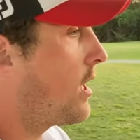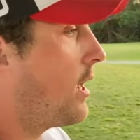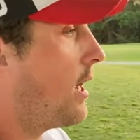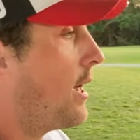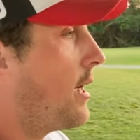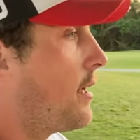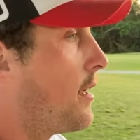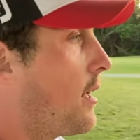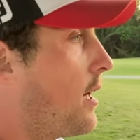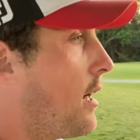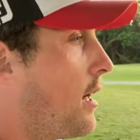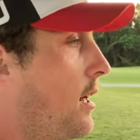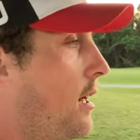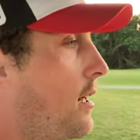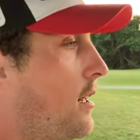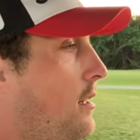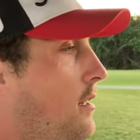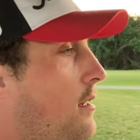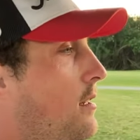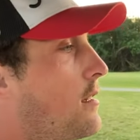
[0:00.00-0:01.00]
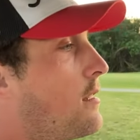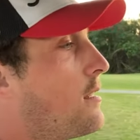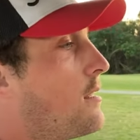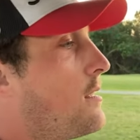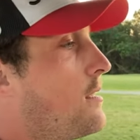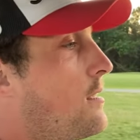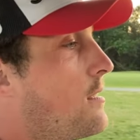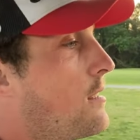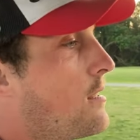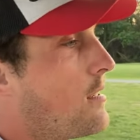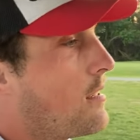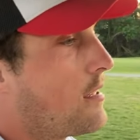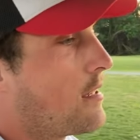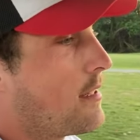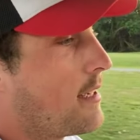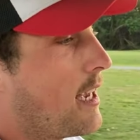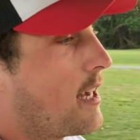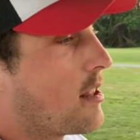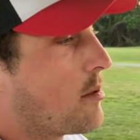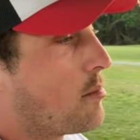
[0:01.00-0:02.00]
And uh,
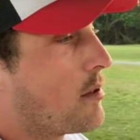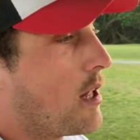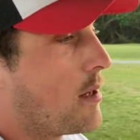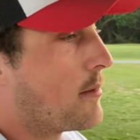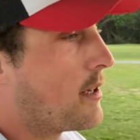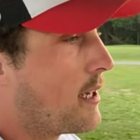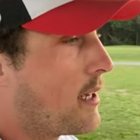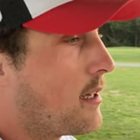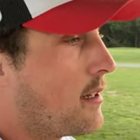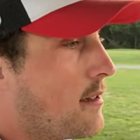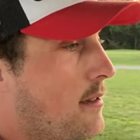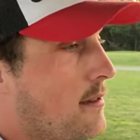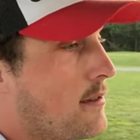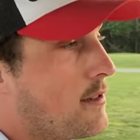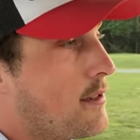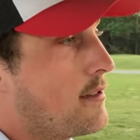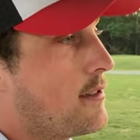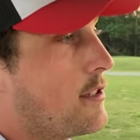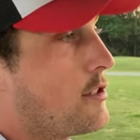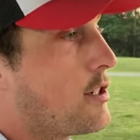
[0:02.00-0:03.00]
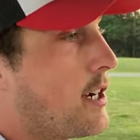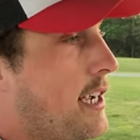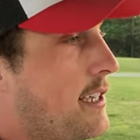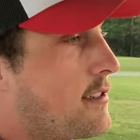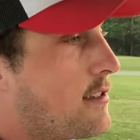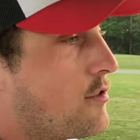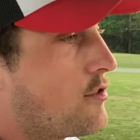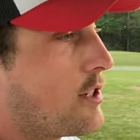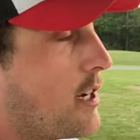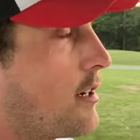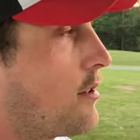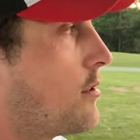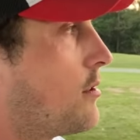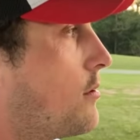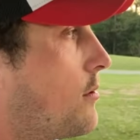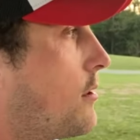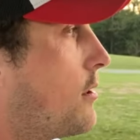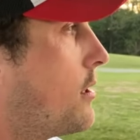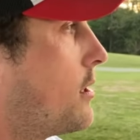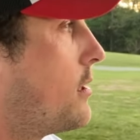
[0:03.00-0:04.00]
yeah, the plumbing and just the trades in general
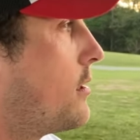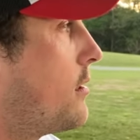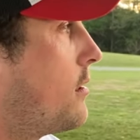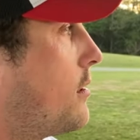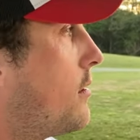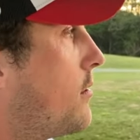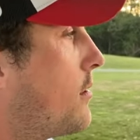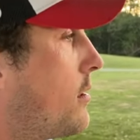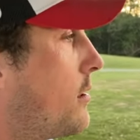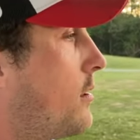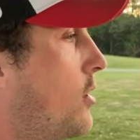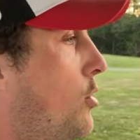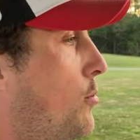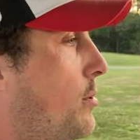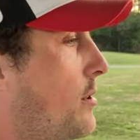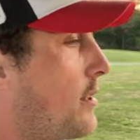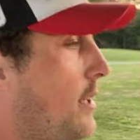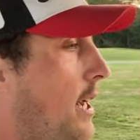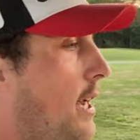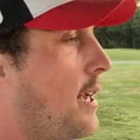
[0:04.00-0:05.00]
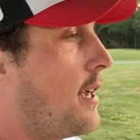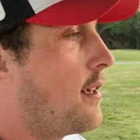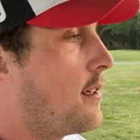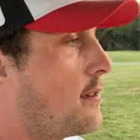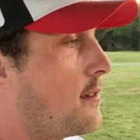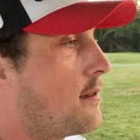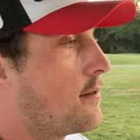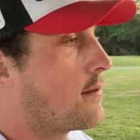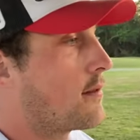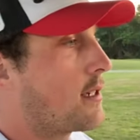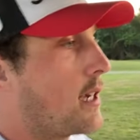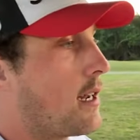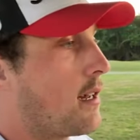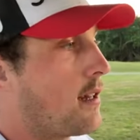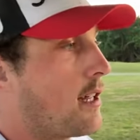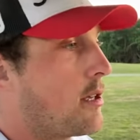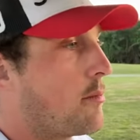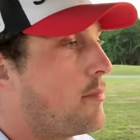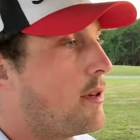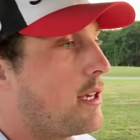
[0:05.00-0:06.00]
were, were open gate. It's kind of
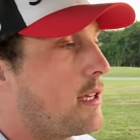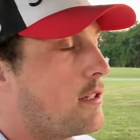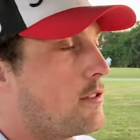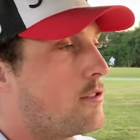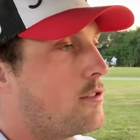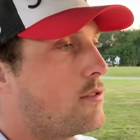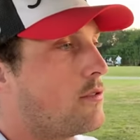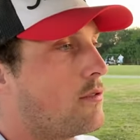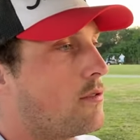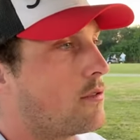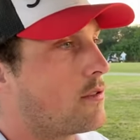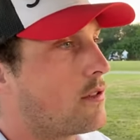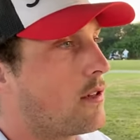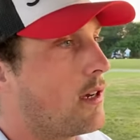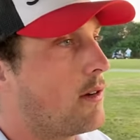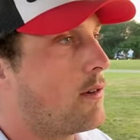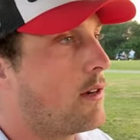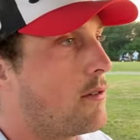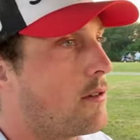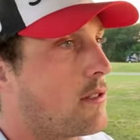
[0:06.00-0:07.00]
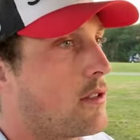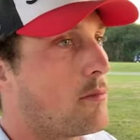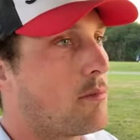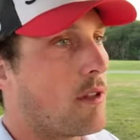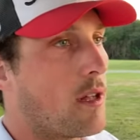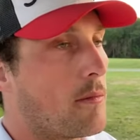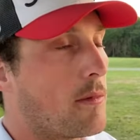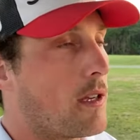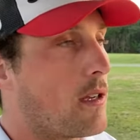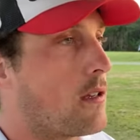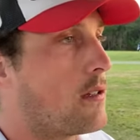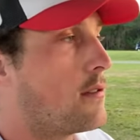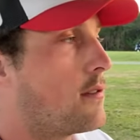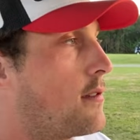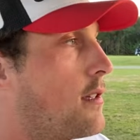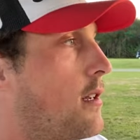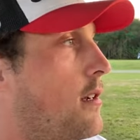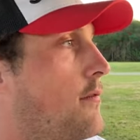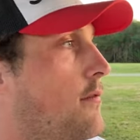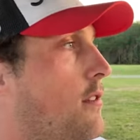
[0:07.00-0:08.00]
like pick and choose. So I went with the plumbing
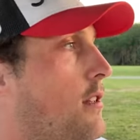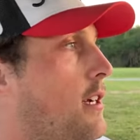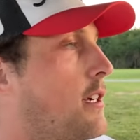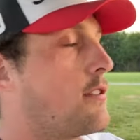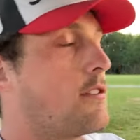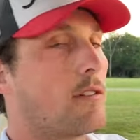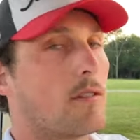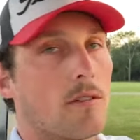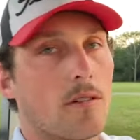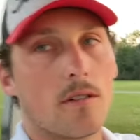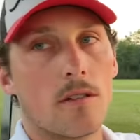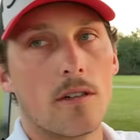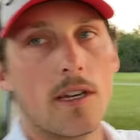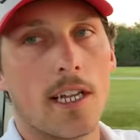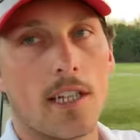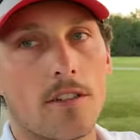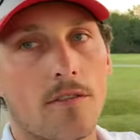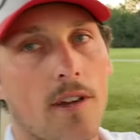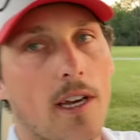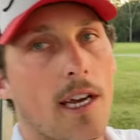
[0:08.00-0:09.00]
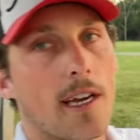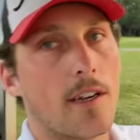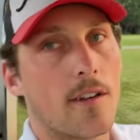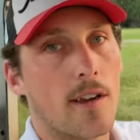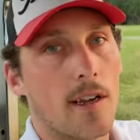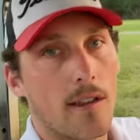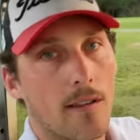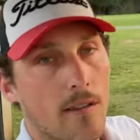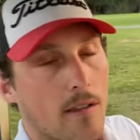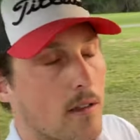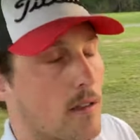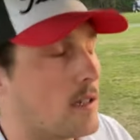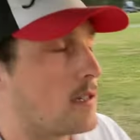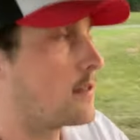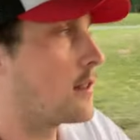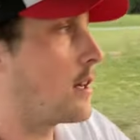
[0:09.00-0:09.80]
instead of electrical or HVAC or anything like